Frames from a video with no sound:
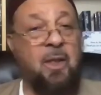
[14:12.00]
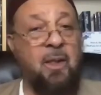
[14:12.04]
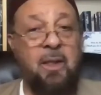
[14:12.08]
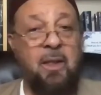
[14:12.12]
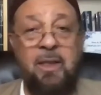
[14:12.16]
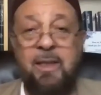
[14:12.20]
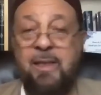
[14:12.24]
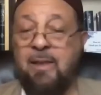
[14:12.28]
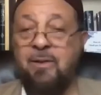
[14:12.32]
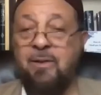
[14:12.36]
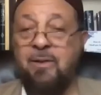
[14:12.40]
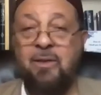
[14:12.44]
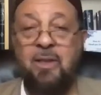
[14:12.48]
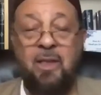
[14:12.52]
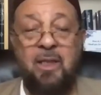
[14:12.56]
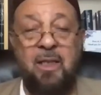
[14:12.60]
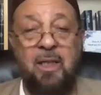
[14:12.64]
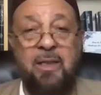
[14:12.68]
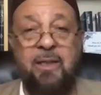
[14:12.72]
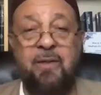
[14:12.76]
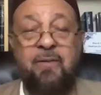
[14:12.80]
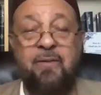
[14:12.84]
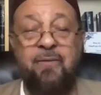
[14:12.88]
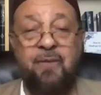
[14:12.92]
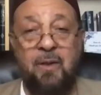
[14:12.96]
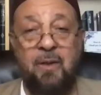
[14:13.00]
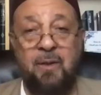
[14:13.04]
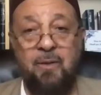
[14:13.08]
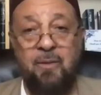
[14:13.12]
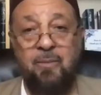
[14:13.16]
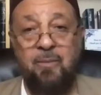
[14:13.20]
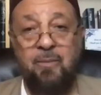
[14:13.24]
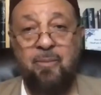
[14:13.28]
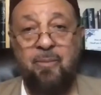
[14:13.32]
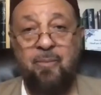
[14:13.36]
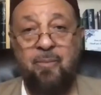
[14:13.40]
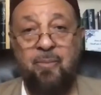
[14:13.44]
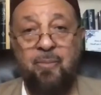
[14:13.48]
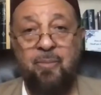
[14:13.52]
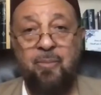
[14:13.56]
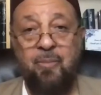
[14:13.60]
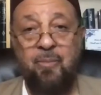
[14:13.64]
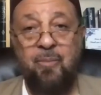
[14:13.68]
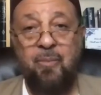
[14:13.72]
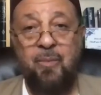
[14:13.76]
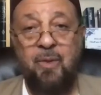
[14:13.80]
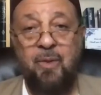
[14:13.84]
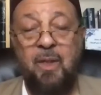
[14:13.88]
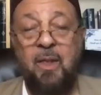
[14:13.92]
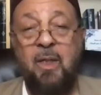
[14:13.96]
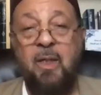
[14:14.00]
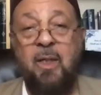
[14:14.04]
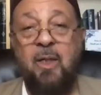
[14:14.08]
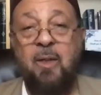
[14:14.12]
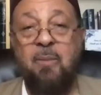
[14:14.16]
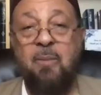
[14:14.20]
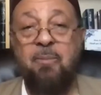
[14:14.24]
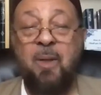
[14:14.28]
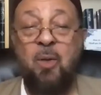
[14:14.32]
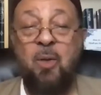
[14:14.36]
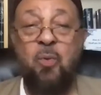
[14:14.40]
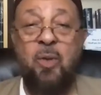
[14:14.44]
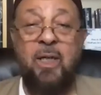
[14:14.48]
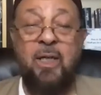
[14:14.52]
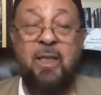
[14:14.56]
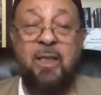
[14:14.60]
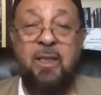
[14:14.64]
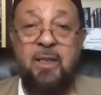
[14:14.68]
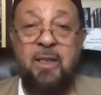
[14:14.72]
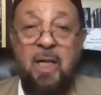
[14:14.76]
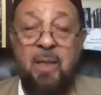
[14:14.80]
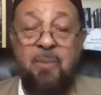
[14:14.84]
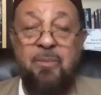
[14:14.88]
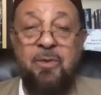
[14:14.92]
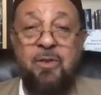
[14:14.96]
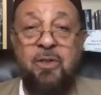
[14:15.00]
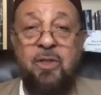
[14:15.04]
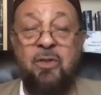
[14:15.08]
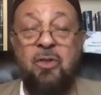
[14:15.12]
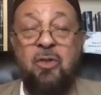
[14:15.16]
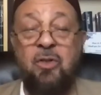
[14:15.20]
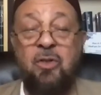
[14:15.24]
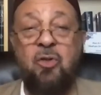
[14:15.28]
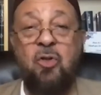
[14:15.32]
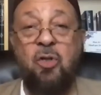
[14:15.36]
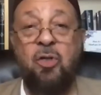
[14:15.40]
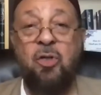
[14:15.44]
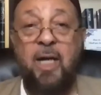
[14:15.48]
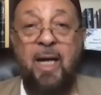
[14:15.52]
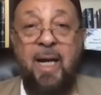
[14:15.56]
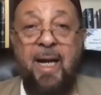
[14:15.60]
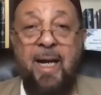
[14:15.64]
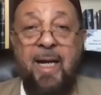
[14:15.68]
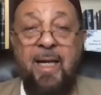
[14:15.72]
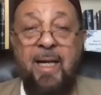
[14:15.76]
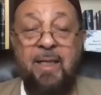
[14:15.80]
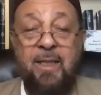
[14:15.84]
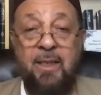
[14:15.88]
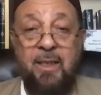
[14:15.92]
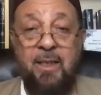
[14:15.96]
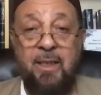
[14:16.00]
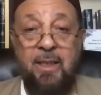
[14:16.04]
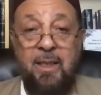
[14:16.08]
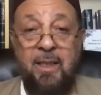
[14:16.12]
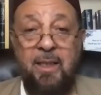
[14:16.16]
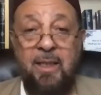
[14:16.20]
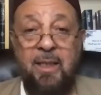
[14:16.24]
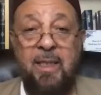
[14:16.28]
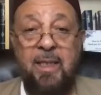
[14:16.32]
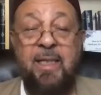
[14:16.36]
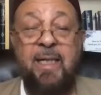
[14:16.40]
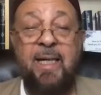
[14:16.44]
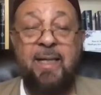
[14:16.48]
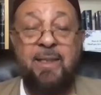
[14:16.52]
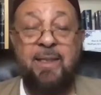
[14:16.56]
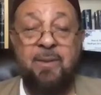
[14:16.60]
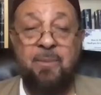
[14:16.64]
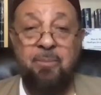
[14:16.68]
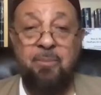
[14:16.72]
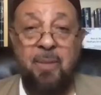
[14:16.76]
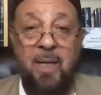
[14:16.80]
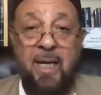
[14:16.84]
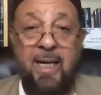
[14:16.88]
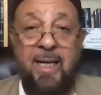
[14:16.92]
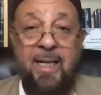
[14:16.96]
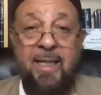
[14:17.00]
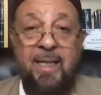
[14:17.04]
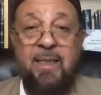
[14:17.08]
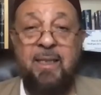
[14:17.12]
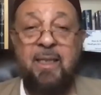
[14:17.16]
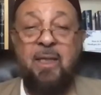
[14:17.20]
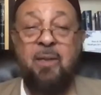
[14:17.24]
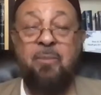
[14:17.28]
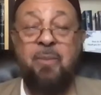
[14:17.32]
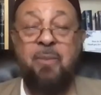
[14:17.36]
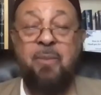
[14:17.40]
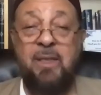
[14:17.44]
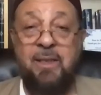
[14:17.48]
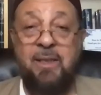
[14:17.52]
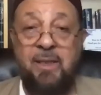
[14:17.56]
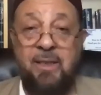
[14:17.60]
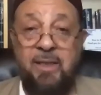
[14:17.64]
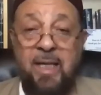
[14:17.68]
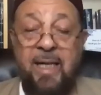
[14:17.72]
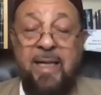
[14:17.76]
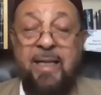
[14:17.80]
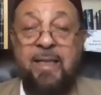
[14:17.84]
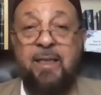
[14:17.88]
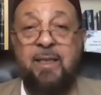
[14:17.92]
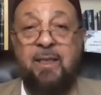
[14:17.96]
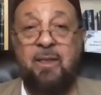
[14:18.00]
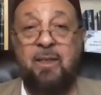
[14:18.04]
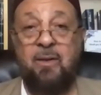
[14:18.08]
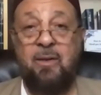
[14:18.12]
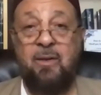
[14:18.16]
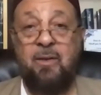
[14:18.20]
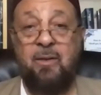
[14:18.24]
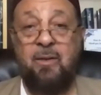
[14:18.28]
He is the Khalifa. But when it comes to the Quran, he has made a mistake.